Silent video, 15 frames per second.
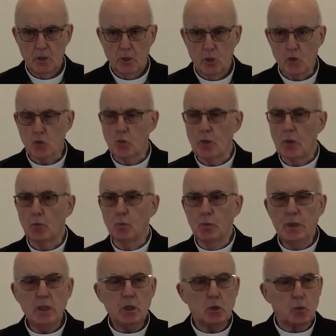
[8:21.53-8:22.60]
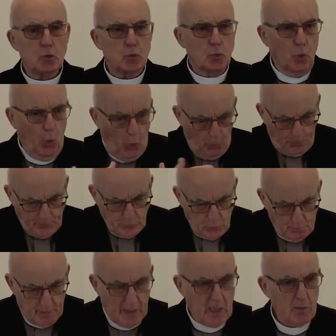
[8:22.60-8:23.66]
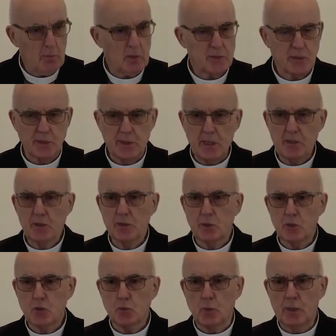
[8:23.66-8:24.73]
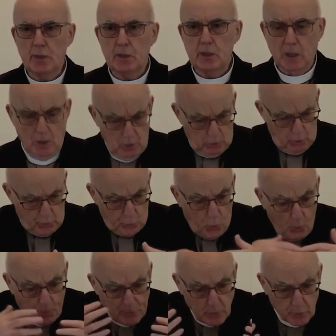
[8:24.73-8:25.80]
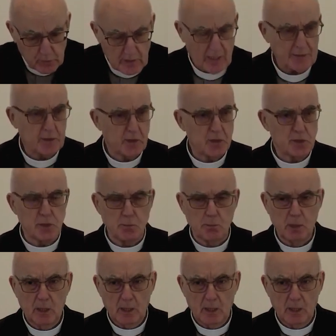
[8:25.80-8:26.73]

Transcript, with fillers: So that we could open our Bibles at Exodus 20 or open our catechism